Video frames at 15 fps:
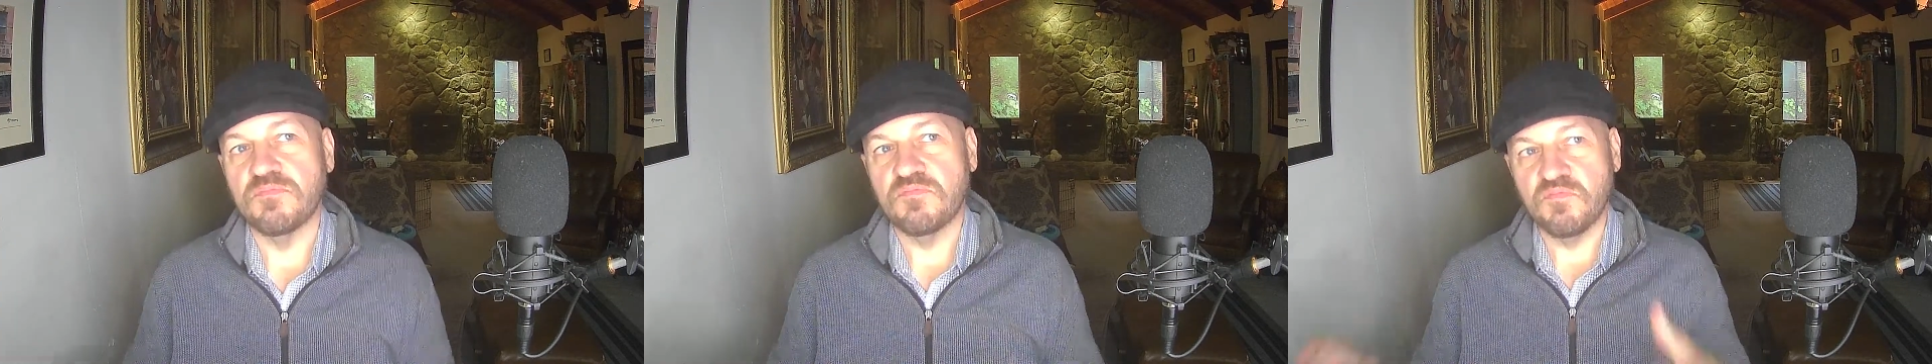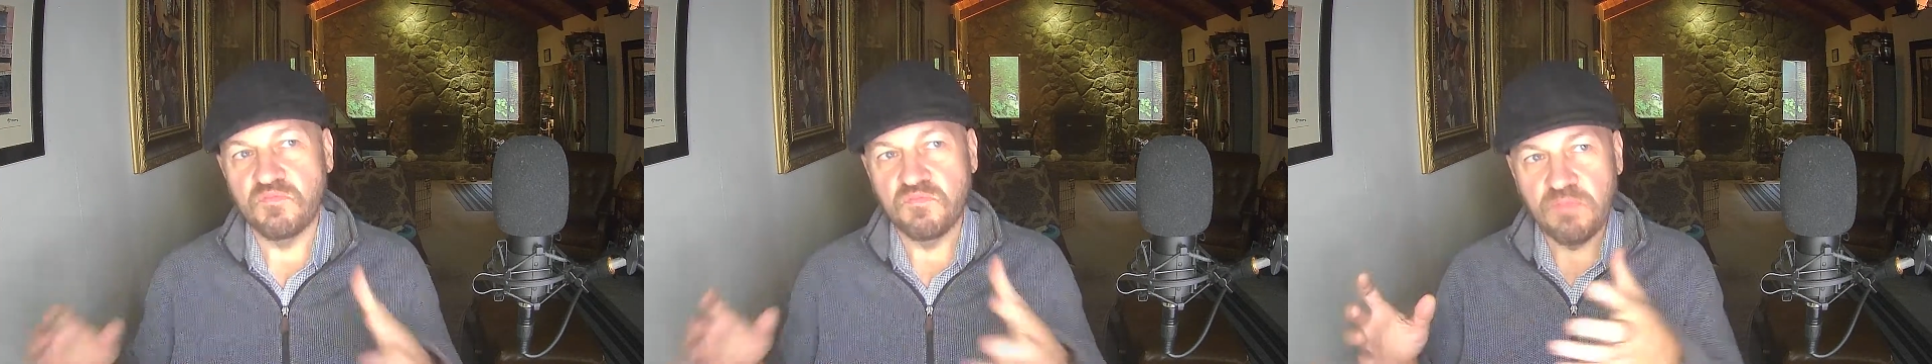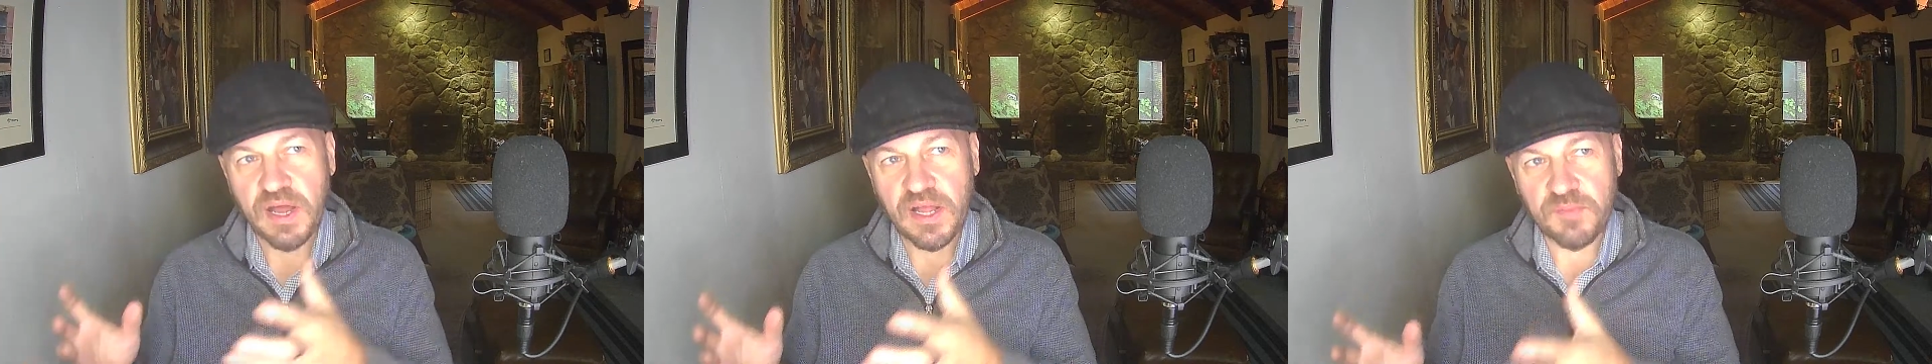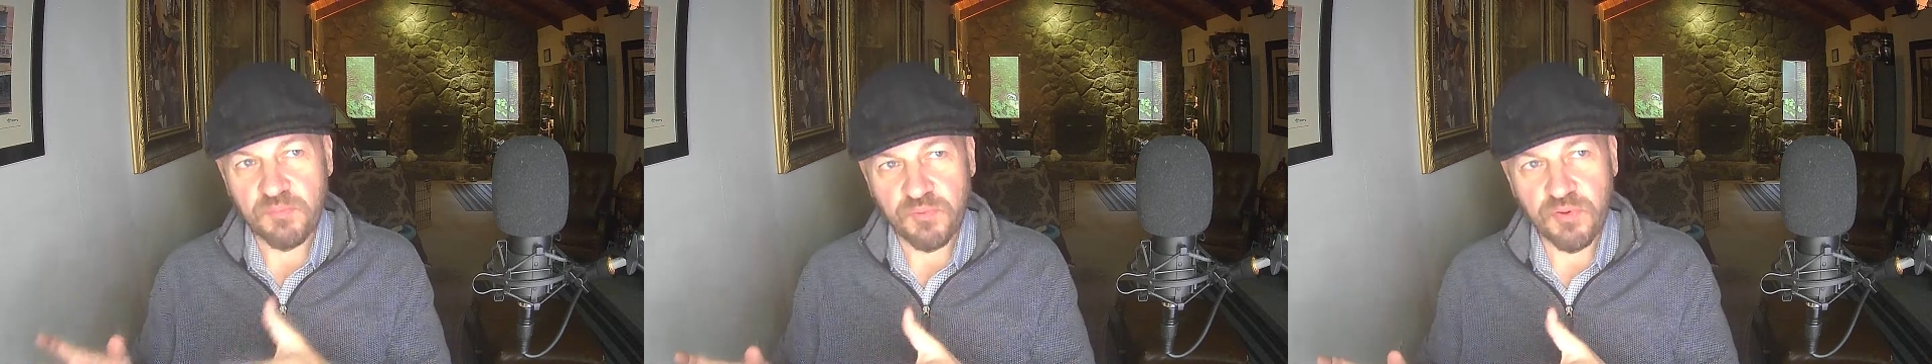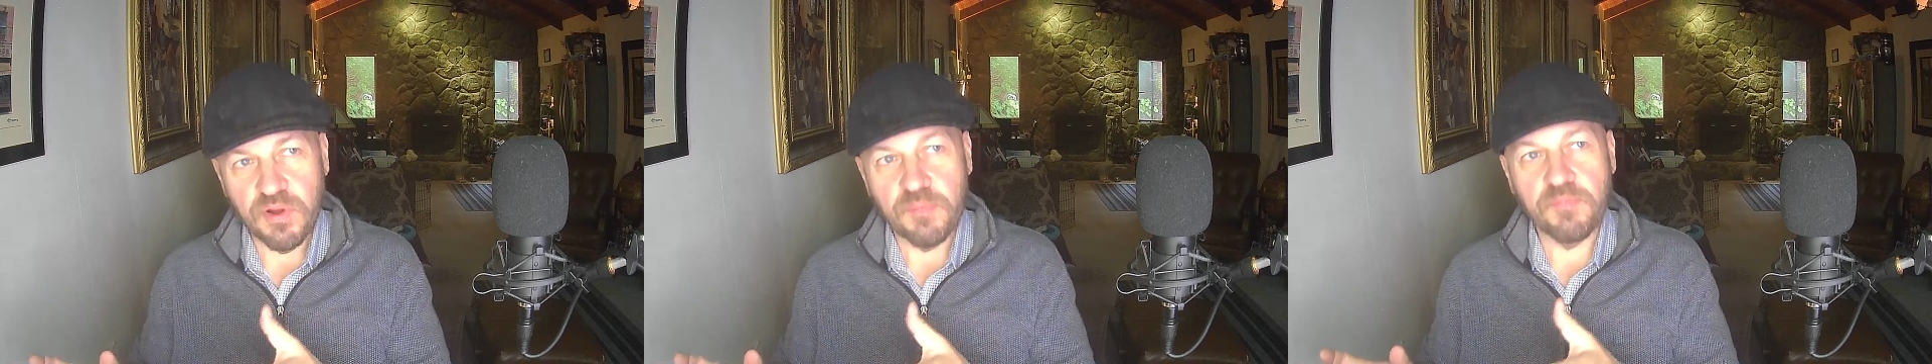mild
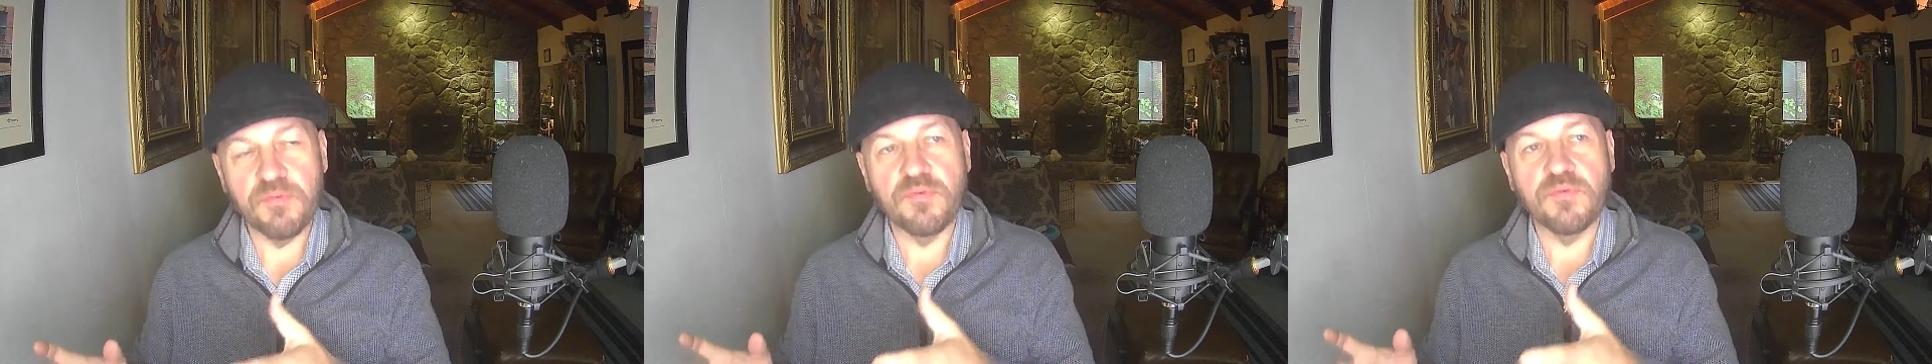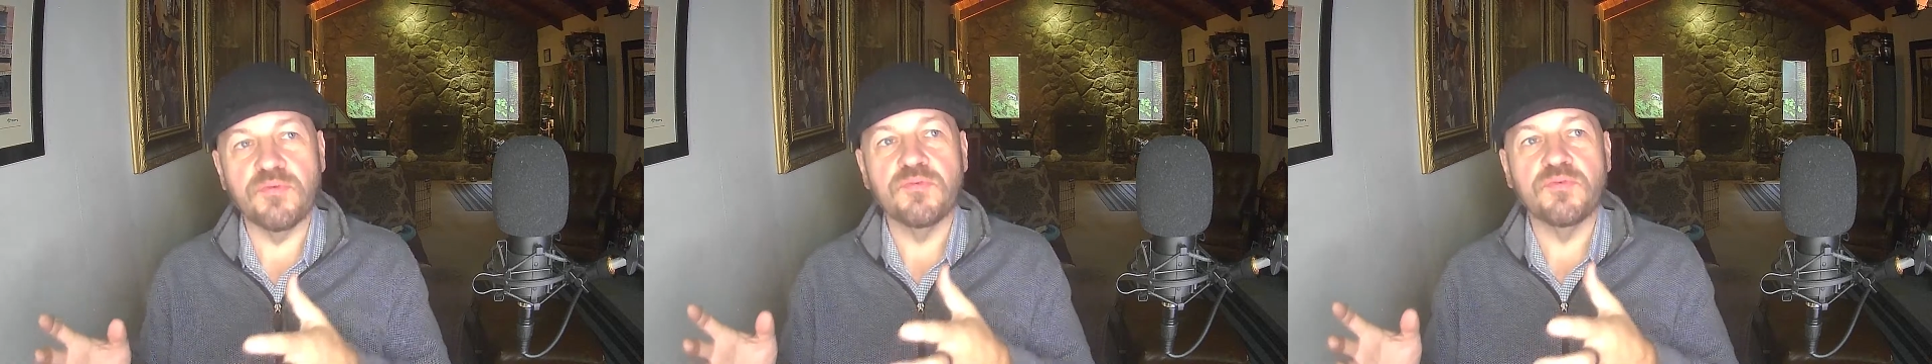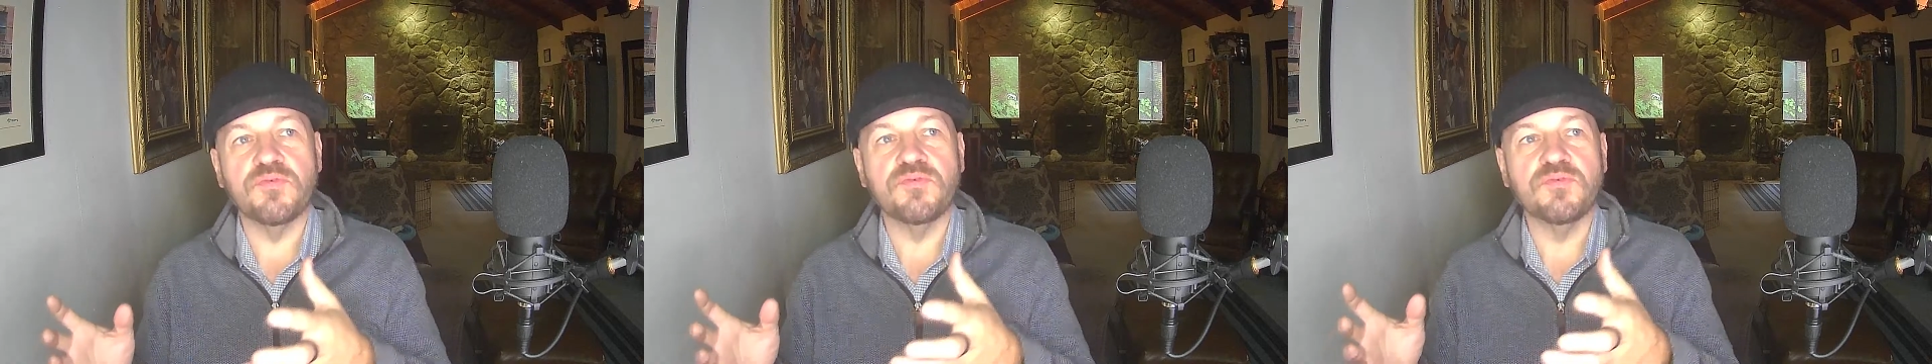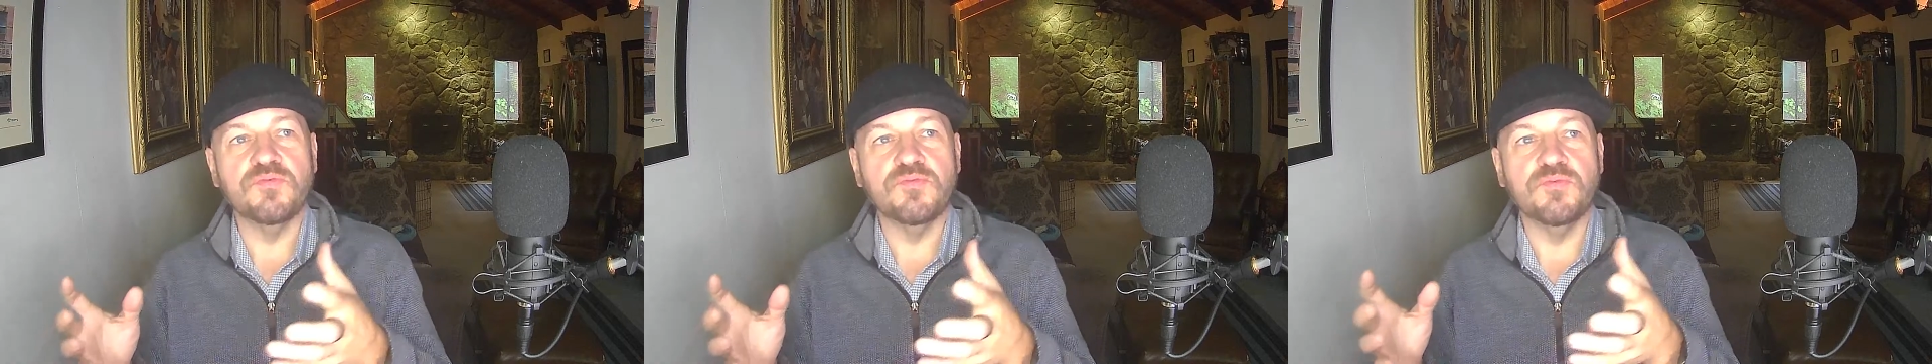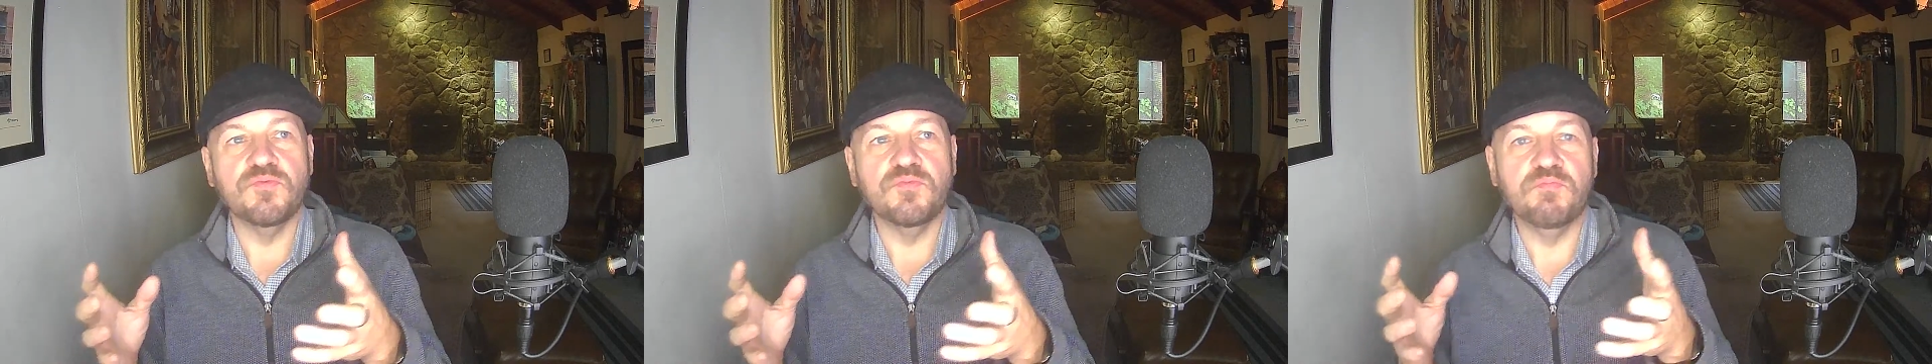prepper
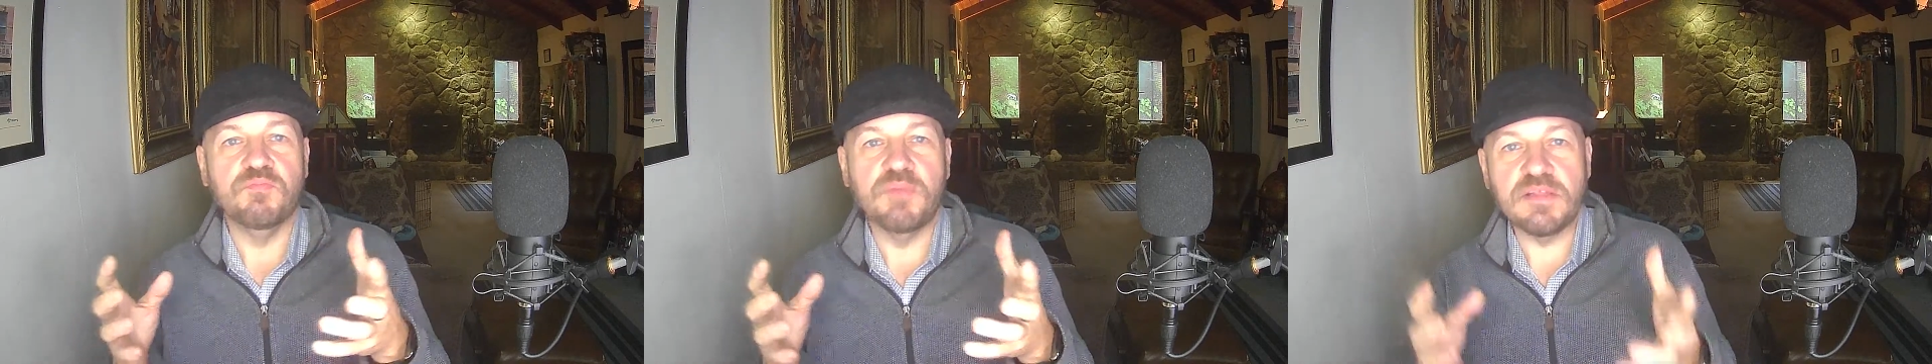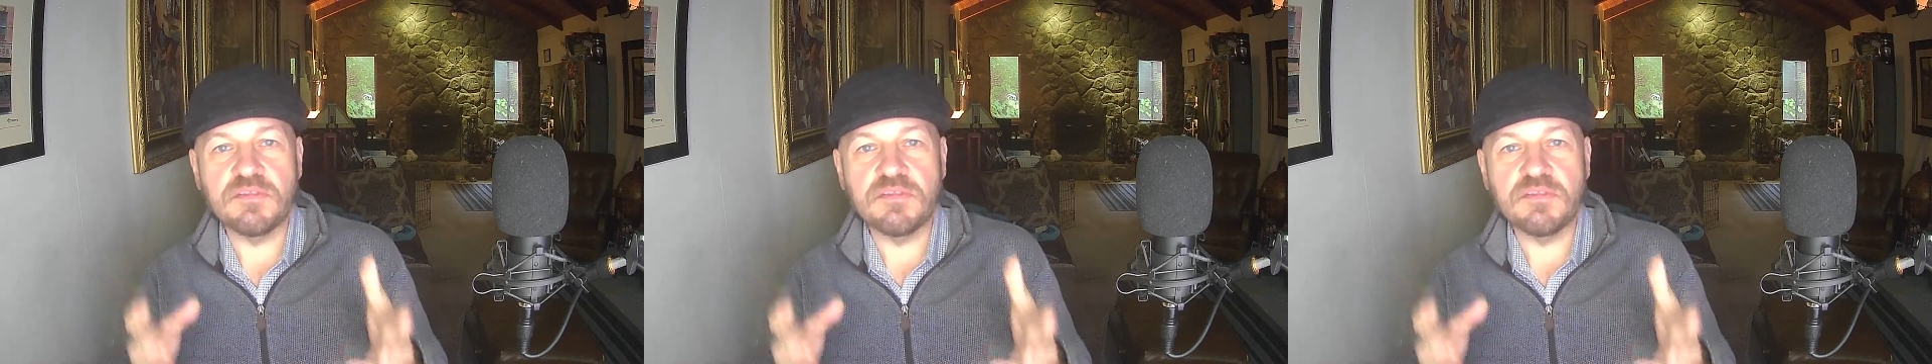who met